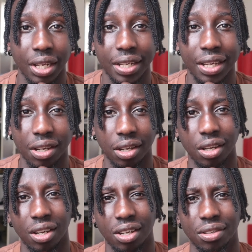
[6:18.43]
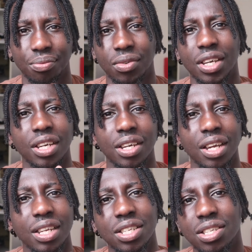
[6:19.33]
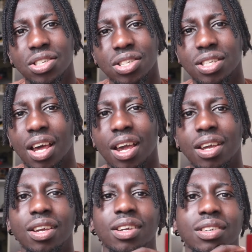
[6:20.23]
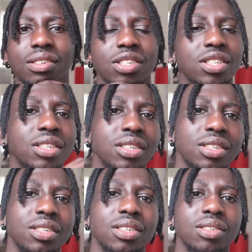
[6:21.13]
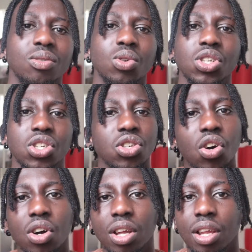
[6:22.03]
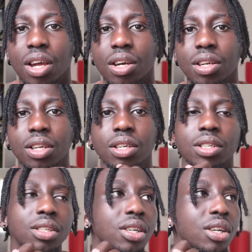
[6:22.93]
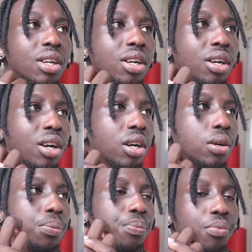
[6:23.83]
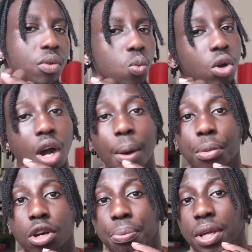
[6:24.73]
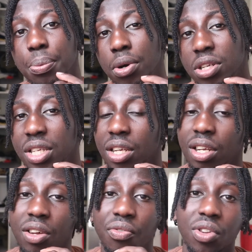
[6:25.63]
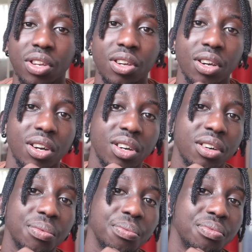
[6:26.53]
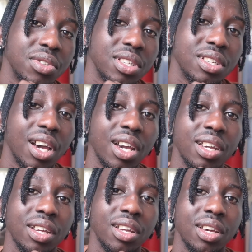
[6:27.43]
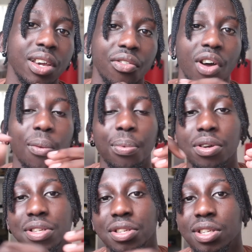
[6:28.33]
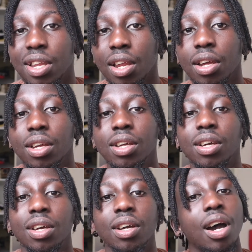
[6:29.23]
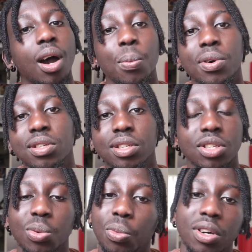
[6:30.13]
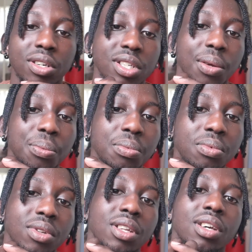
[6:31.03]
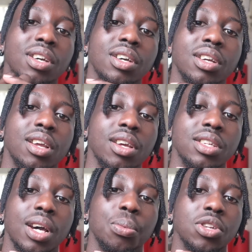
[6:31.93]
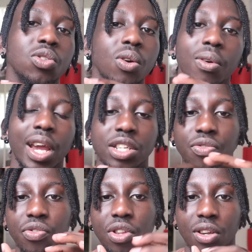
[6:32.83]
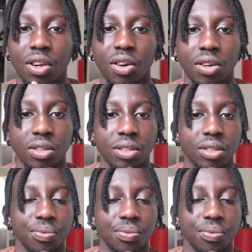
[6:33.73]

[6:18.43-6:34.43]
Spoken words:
Yeah, and this is just like, sheesh, we're just talking out here. I'm gonna be posting another video tonight. If I don't post this today, I'll post it tomorrow or something, because I'm gonna do a reaction video on,